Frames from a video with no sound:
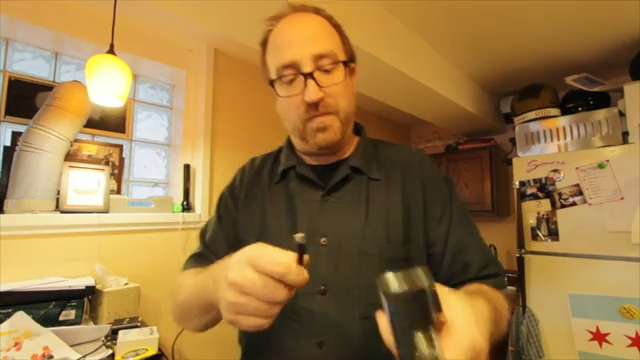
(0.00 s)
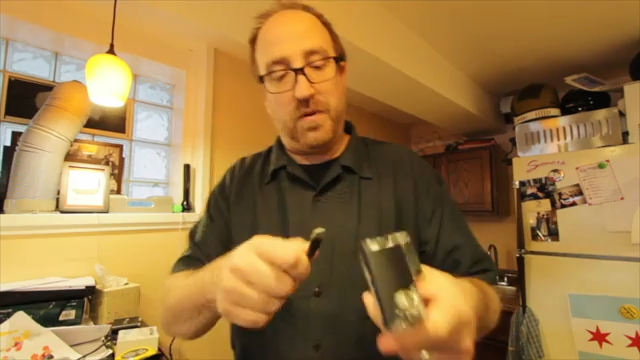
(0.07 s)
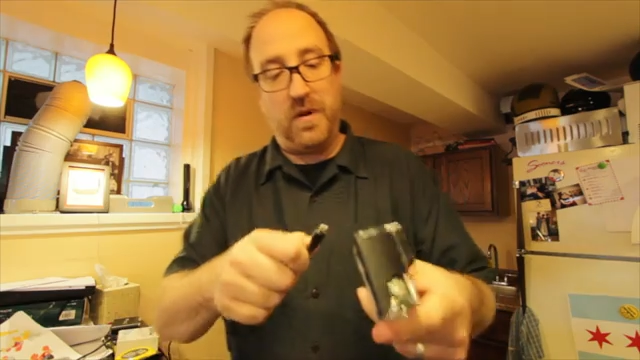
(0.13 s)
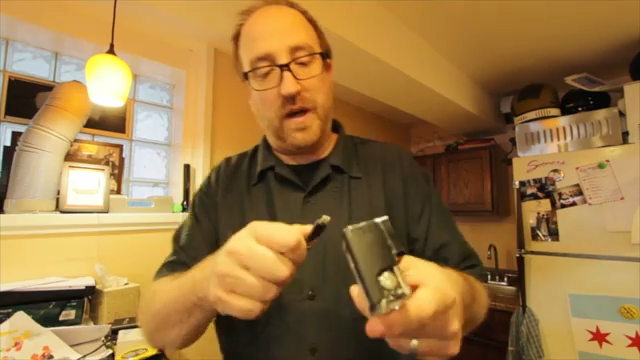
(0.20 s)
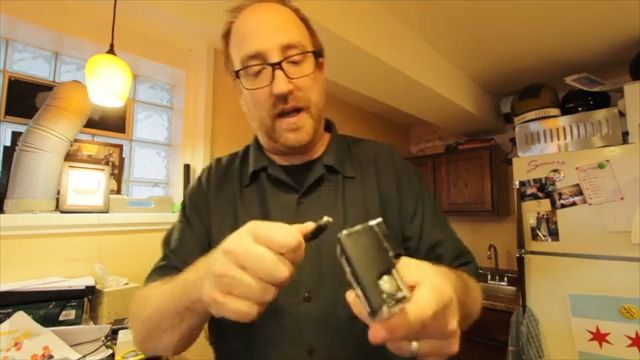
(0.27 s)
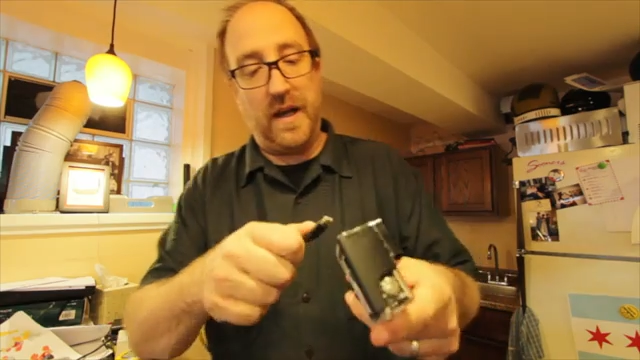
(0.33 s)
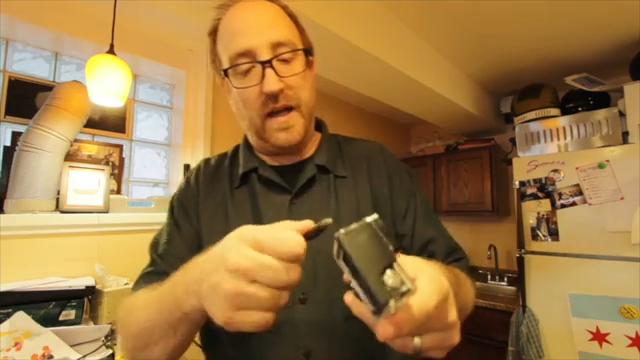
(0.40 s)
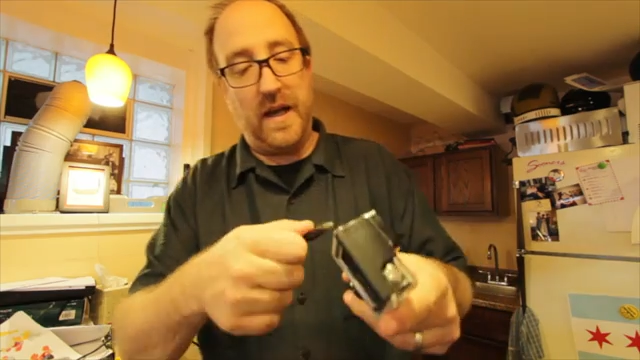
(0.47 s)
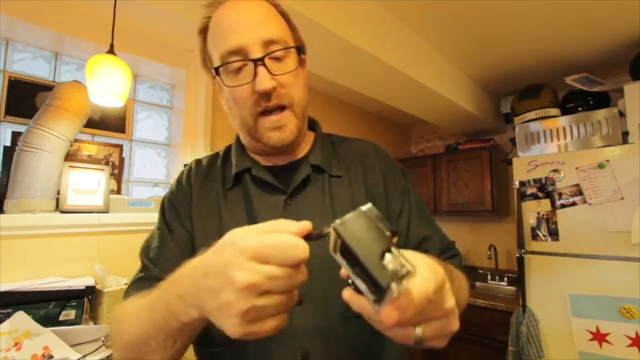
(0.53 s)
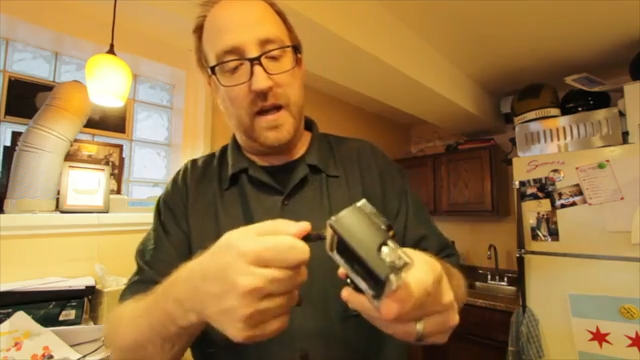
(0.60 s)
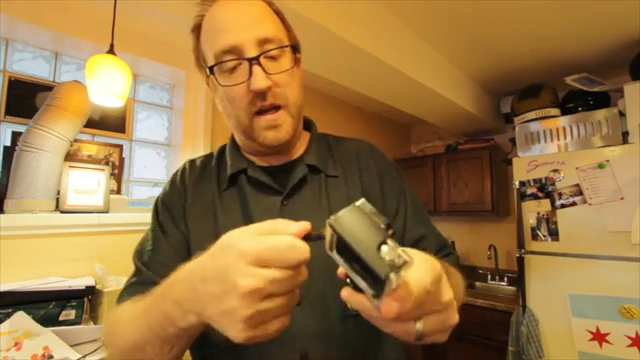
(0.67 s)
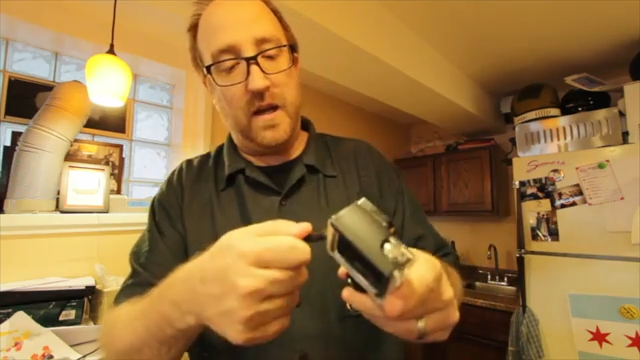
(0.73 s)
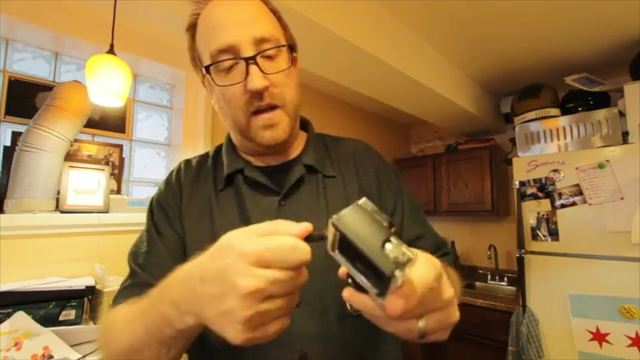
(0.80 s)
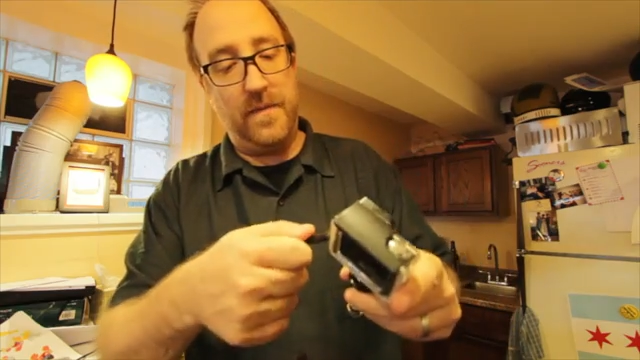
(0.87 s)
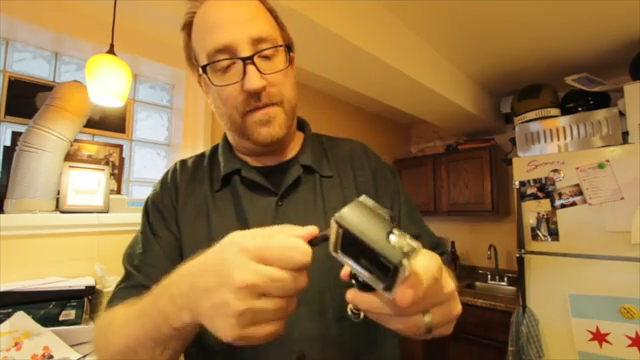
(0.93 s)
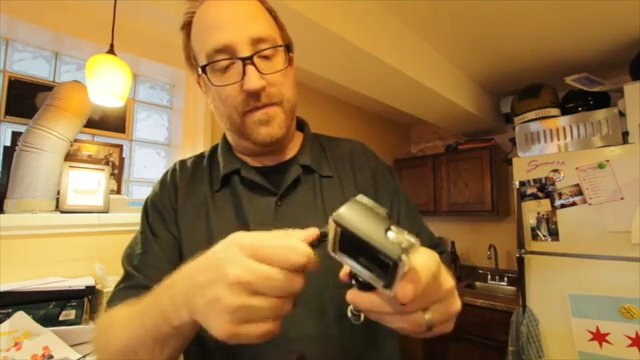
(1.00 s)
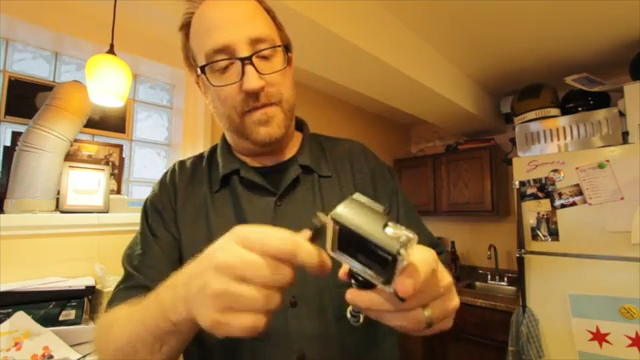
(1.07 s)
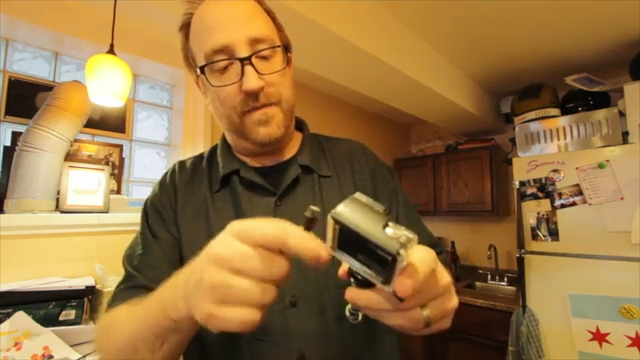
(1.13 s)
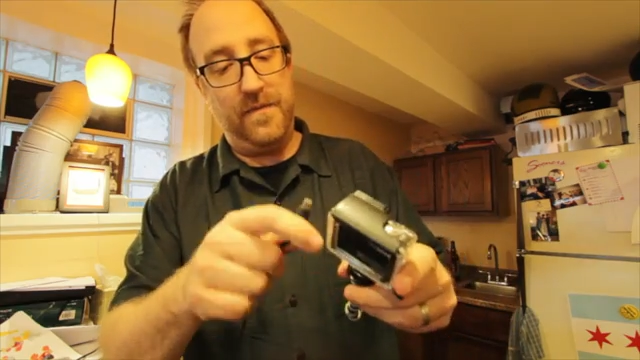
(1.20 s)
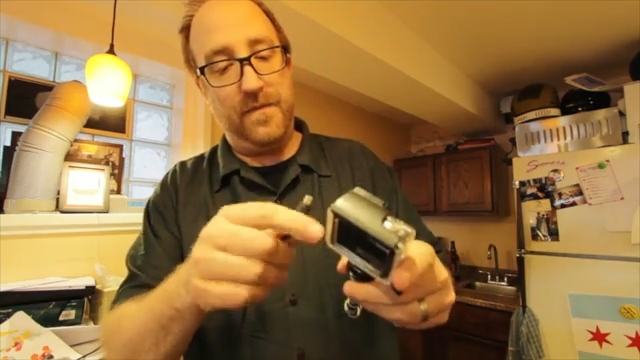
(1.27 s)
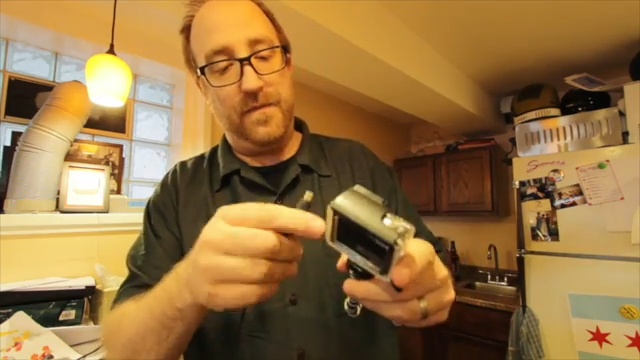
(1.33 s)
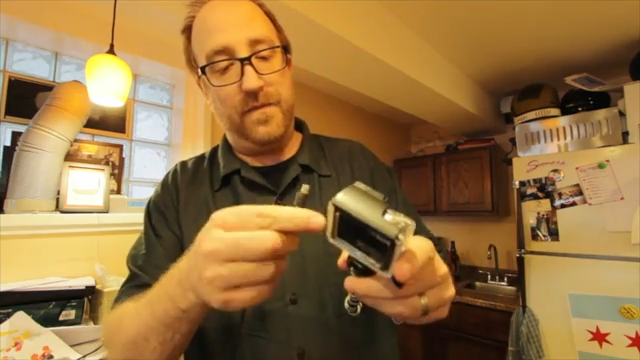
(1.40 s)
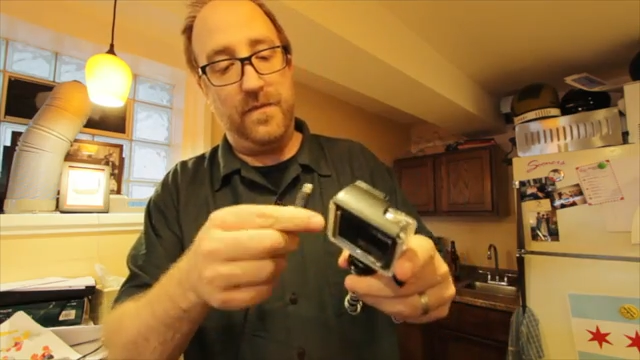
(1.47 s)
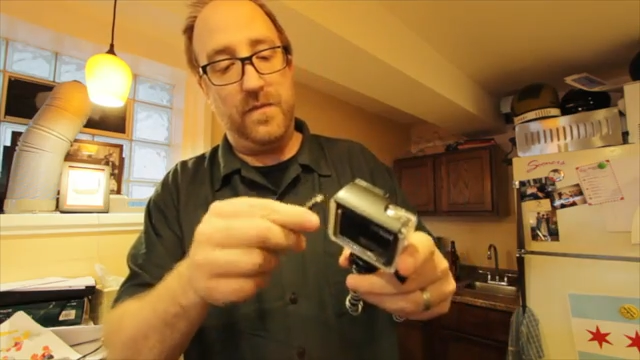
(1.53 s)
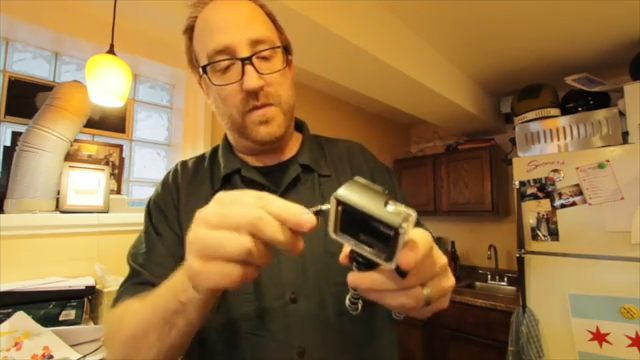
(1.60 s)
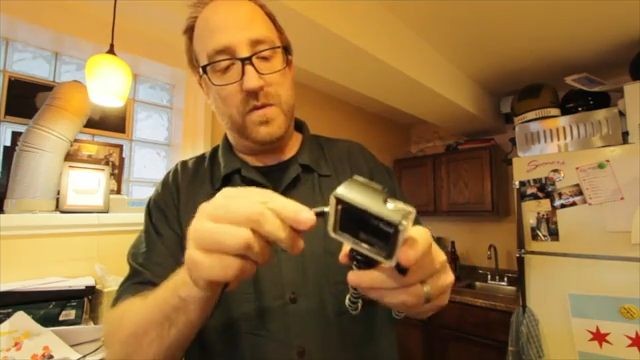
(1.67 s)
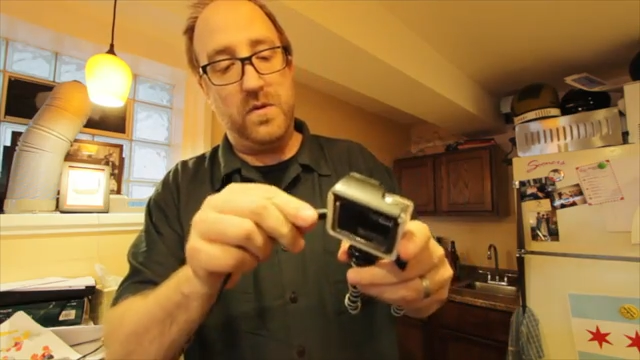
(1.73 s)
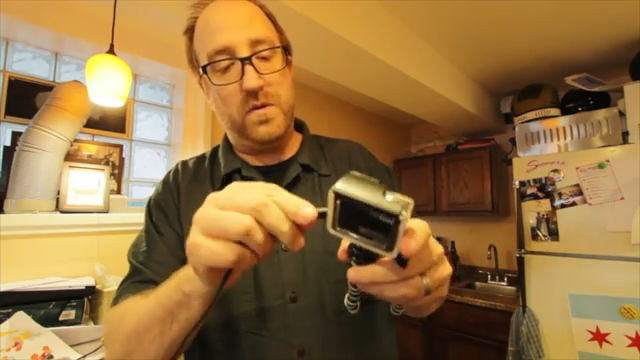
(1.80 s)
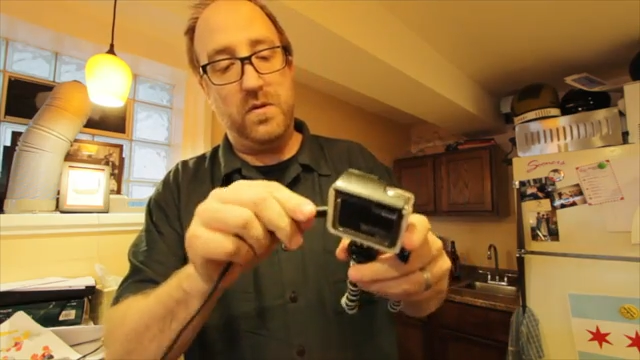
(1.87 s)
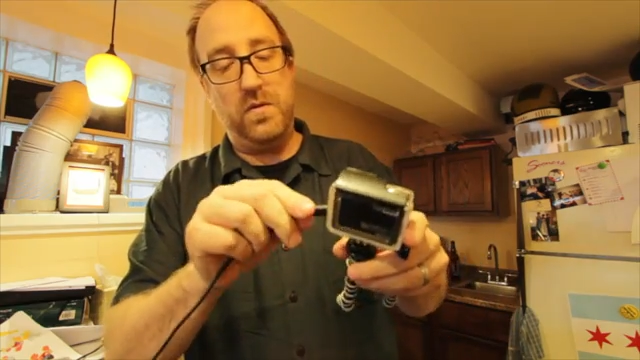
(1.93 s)
Plug it in
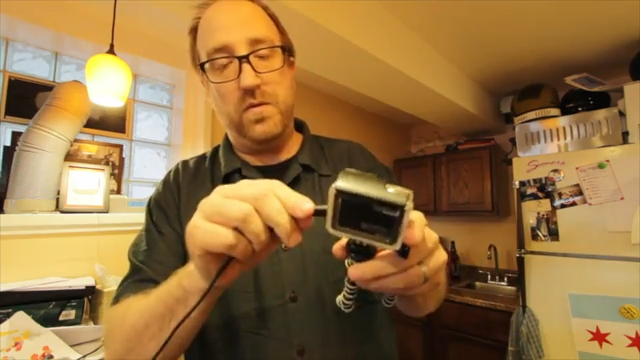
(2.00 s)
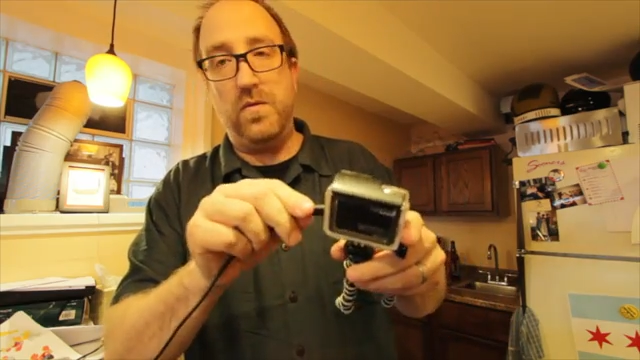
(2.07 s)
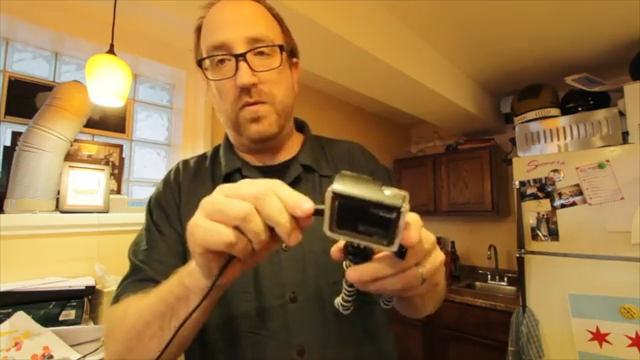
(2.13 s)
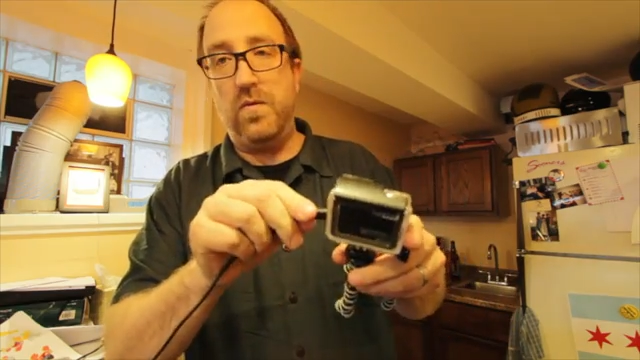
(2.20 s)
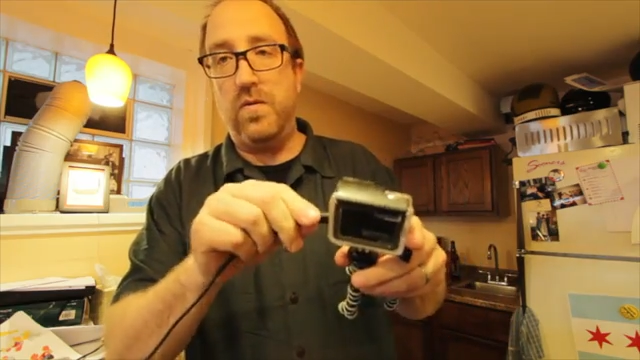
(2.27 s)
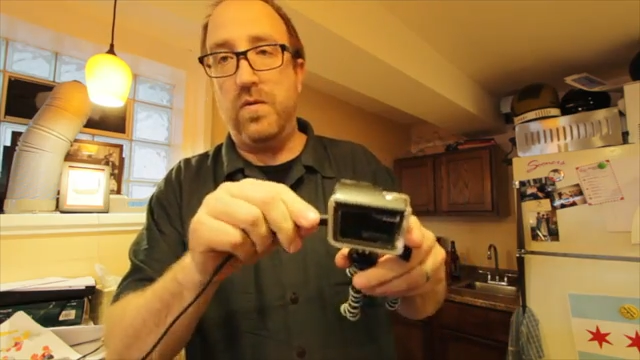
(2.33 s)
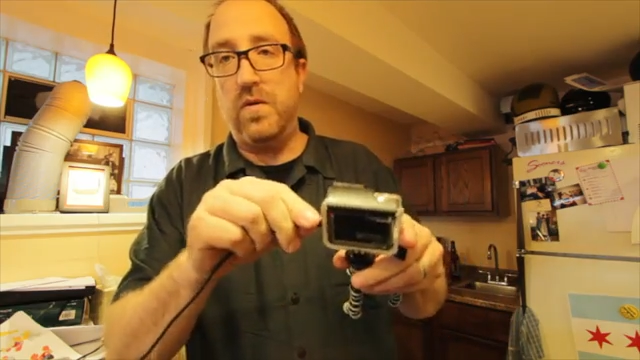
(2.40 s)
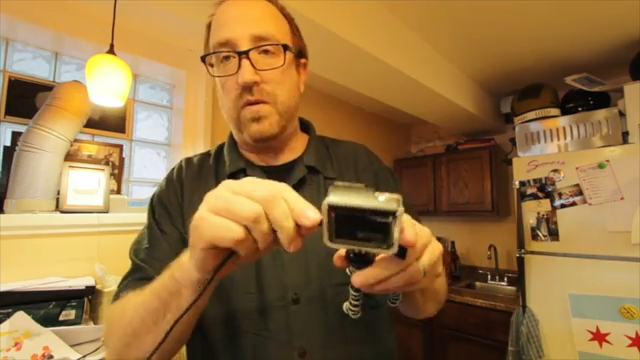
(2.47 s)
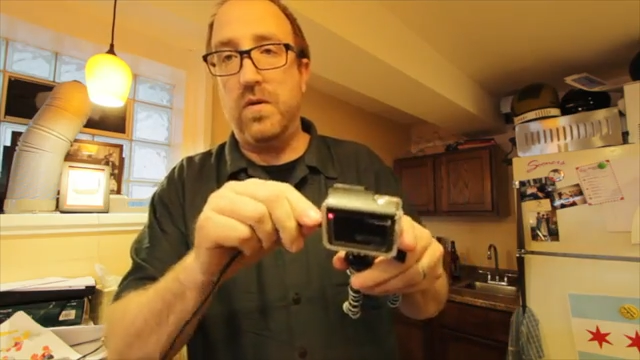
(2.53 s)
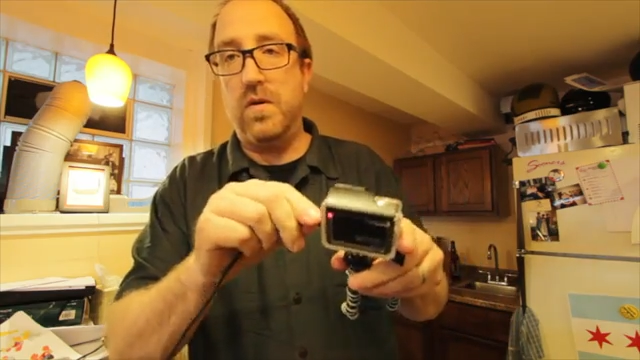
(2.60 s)
to